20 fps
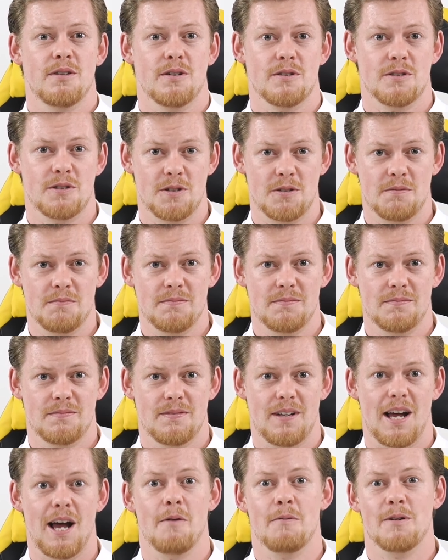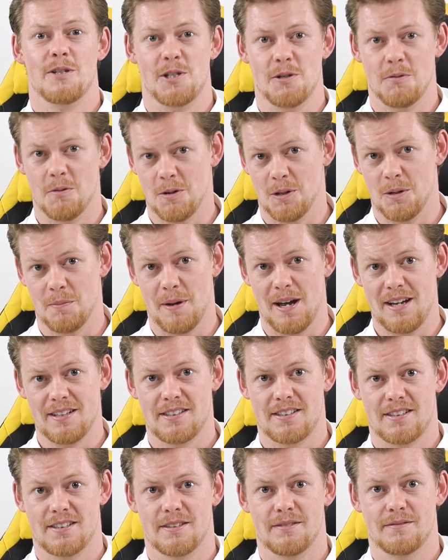on Zoom. I wish you all the
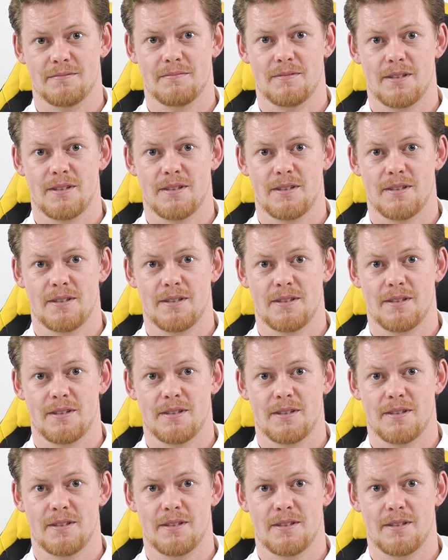best.